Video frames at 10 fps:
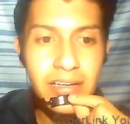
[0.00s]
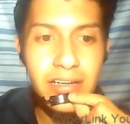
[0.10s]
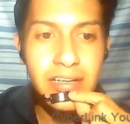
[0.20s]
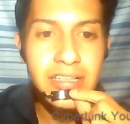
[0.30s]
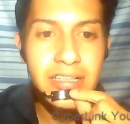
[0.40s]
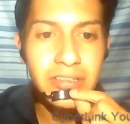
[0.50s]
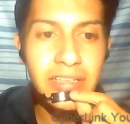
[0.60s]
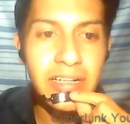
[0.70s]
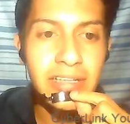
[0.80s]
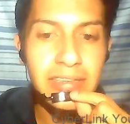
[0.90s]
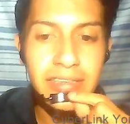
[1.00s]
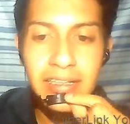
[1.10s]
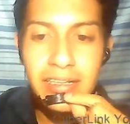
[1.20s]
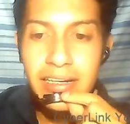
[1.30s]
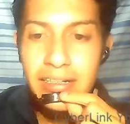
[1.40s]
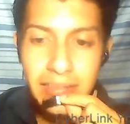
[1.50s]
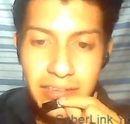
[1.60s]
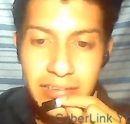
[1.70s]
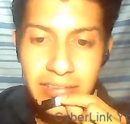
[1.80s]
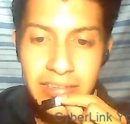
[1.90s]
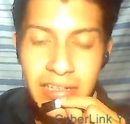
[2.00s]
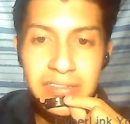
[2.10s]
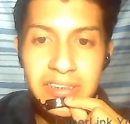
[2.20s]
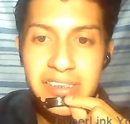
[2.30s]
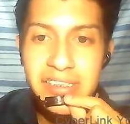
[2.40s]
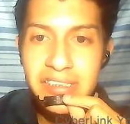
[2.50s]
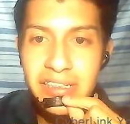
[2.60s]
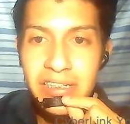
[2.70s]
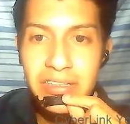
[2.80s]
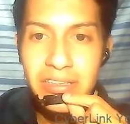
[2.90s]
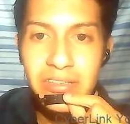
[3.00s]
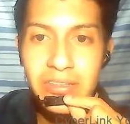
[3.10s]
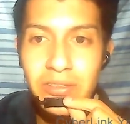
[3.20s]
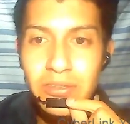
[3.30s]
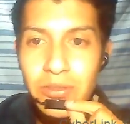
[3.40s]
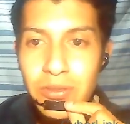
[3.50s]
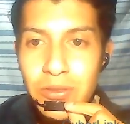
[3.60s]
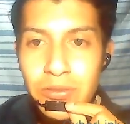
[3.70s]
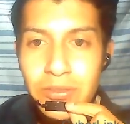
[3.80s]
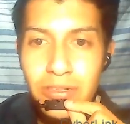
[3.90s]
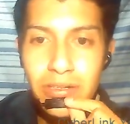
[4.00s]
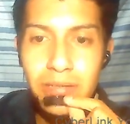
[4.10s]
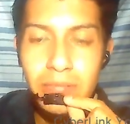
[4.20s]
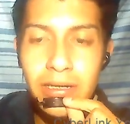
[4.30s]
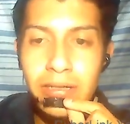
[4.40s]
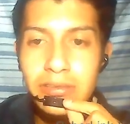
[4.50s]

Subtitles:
So that now it's time to talk about